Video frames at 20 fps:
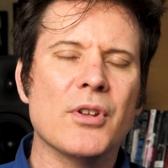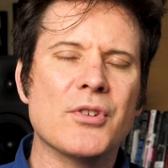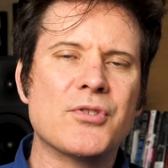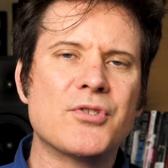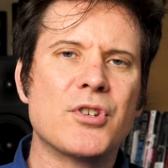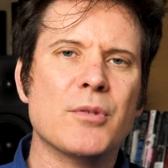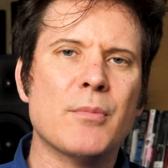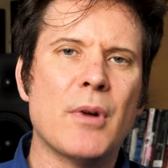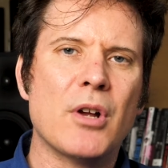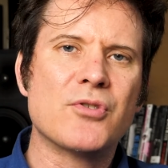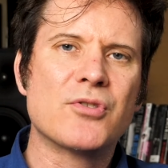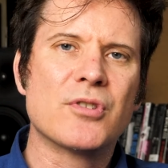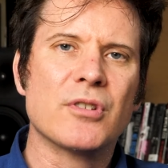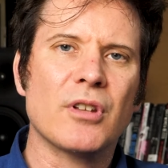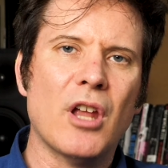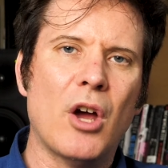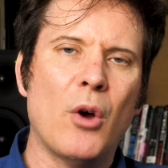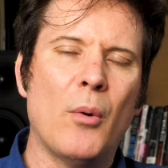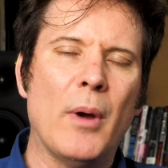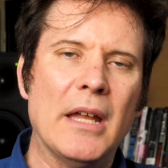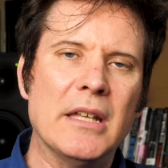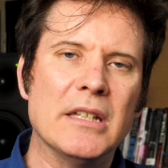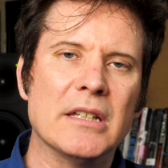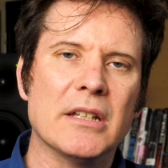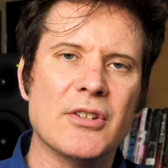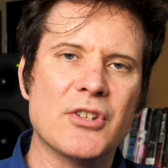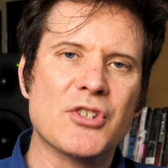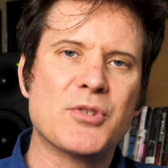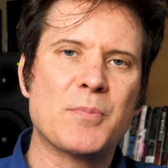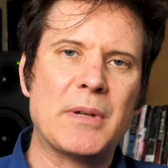there's too much low end
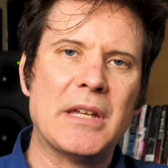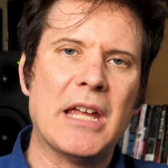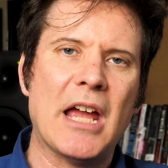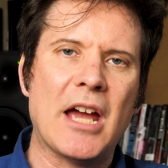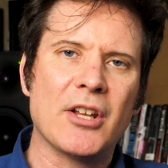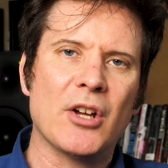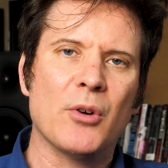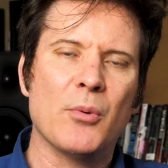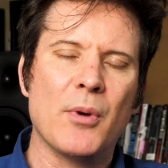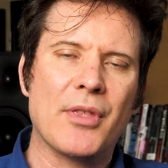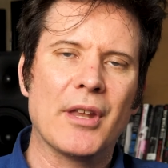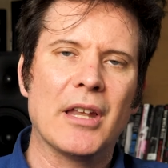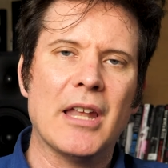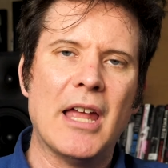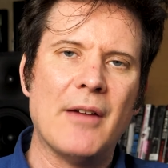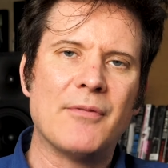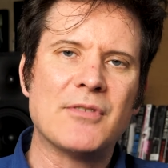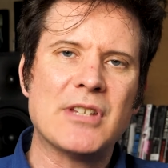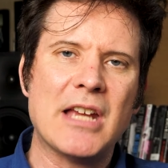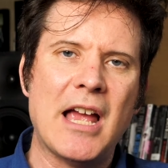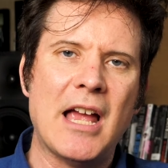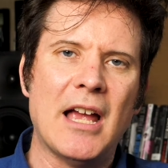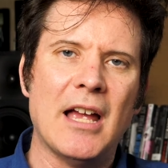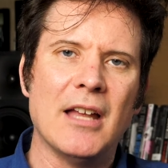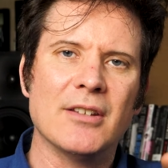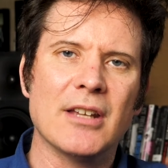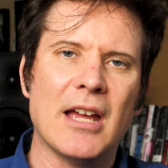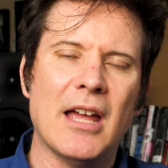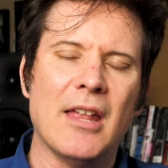in this piano with the left hand,